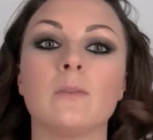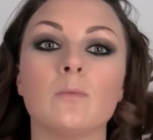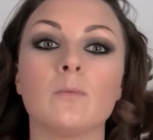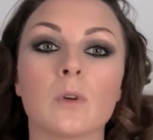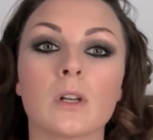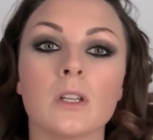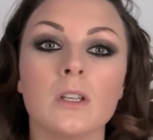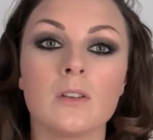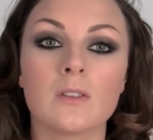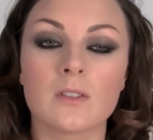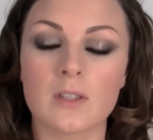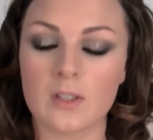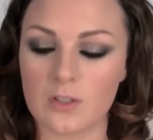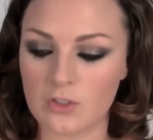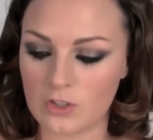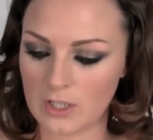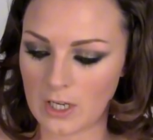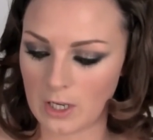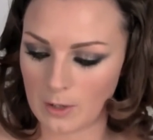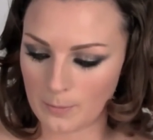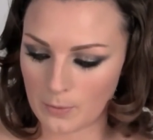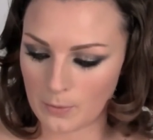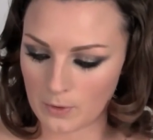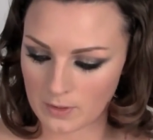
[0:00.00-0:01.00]
the Chanel
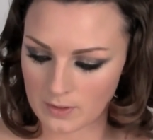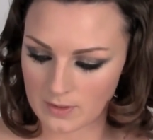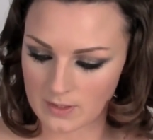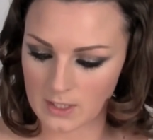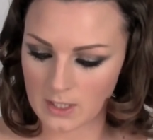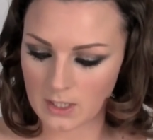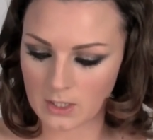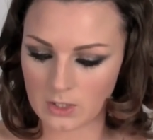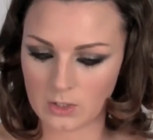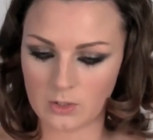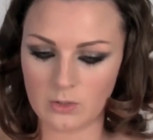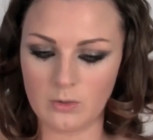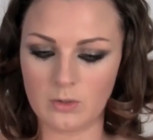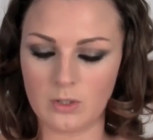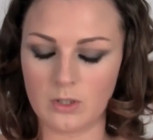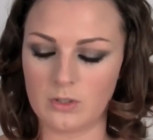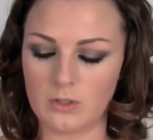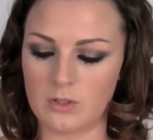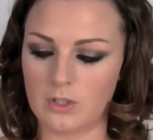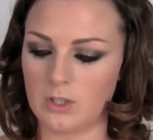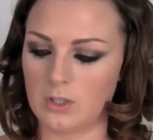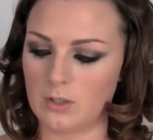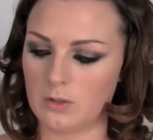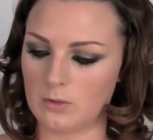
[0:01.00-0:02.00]
bronzer, you could
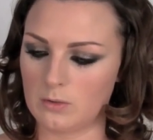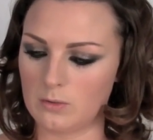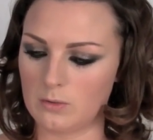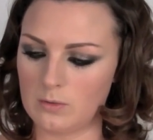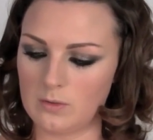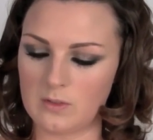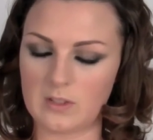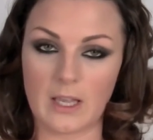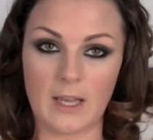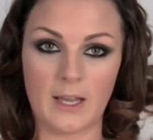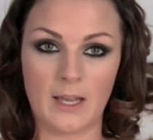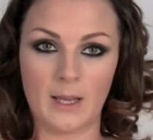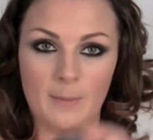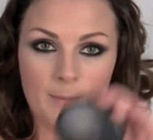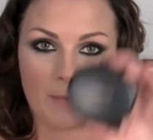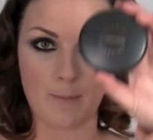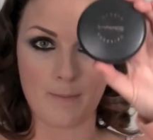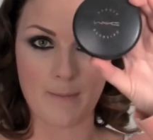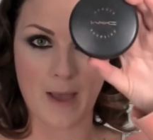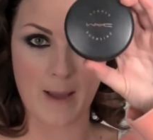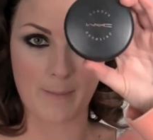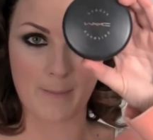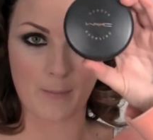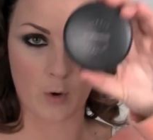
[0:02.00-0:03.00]
use Matte
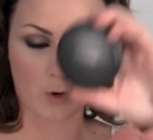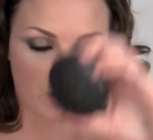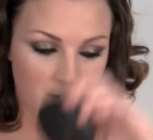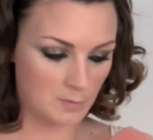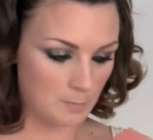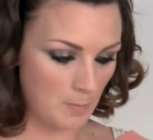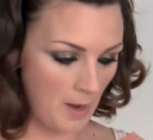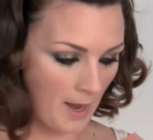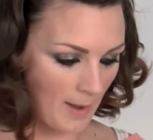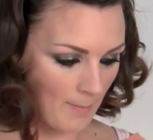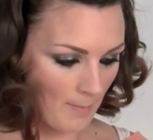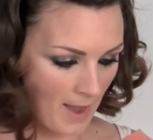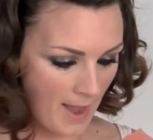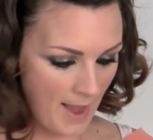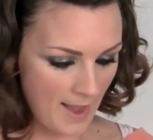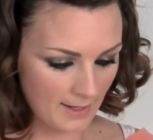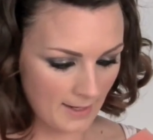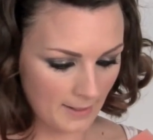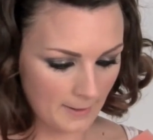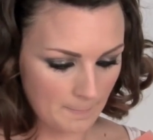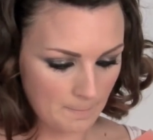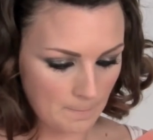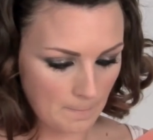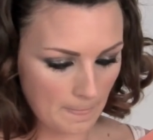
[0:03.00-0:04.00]
Bronze by MAC.
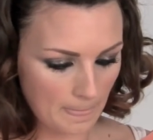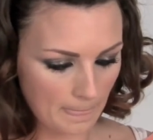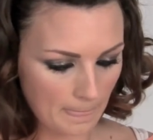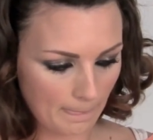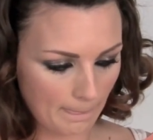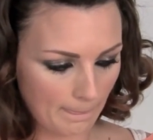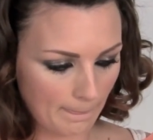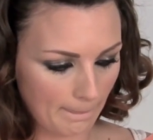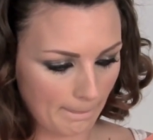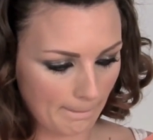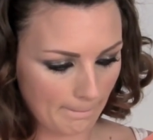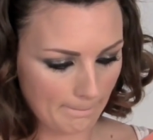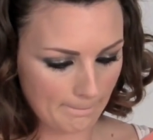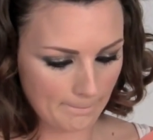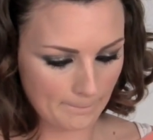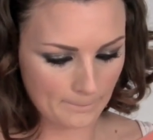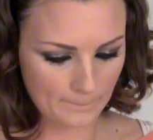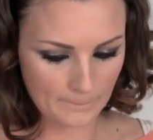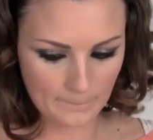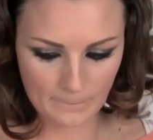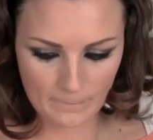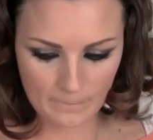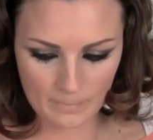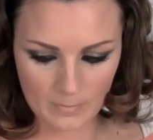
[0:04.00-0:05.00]

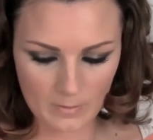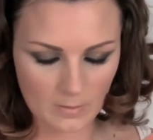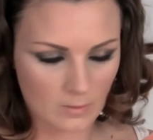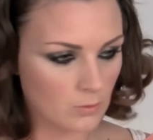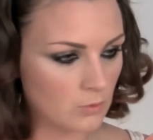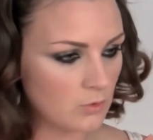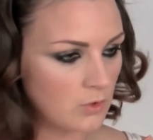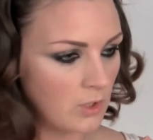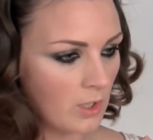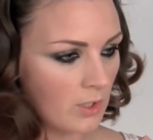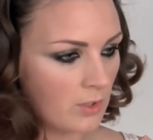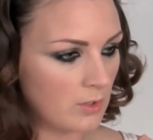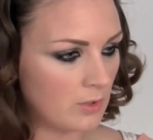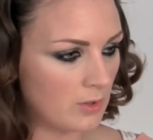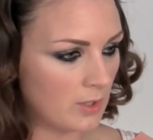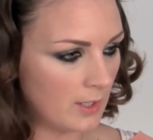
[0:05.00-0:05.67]
I'll show you that.